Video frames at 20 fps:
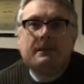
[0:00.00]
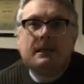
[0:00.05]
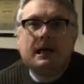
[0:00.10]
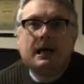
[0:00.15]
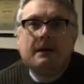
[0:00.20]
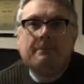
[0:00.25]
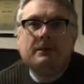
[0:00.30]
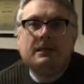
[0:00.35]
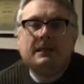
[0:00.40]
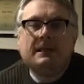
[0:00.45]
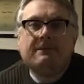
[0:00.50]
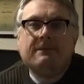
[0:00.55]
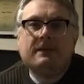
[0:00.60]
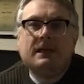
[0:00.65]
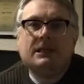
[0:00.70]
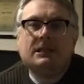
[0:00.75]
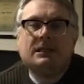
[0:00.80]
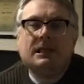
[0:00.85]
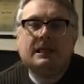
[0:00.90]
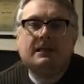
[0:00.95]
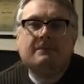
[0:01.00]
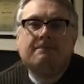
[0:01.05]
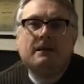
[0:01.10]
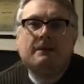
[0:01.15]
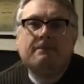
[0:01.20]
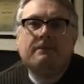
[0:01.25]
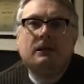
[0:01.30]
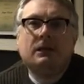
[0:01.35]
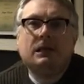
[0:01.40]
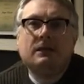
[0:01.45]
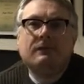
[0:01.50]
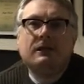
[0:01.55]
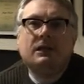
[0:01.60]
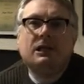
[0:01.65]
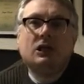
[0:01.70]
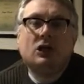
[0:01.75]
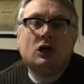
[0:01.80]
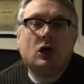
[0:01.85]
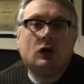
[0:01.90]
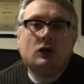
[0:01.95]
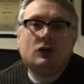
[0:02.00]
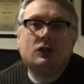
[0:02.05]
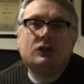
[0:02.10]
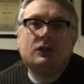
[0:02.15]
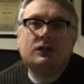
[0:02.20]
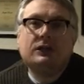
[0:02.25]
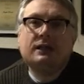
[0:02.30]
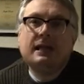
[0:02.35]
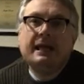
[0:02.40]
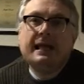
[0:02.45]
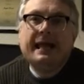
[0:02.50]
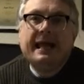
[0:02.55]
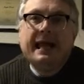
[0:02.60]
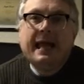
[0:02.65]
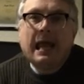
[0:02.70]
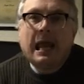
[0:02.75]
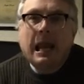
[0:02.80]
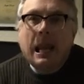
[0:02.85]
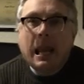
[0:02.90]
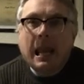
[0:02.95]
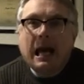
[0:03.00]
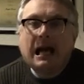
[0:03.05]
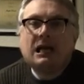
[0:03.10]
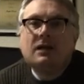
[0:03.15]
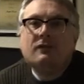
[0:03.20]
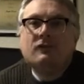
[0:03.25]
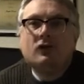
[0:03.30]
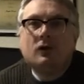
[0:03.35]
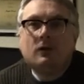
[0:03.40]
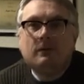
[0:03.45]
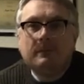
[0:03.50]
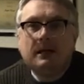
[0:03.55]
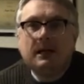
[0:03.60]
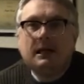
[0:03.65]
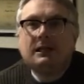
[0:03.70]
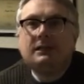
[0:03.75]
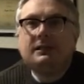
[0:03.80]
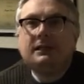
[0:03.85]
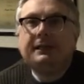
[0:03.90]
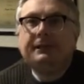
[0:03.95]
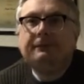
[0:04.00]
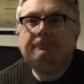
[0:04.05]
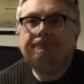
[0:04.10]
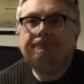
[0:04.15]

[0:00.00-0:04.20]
I believe it's people living in constant lack of normality.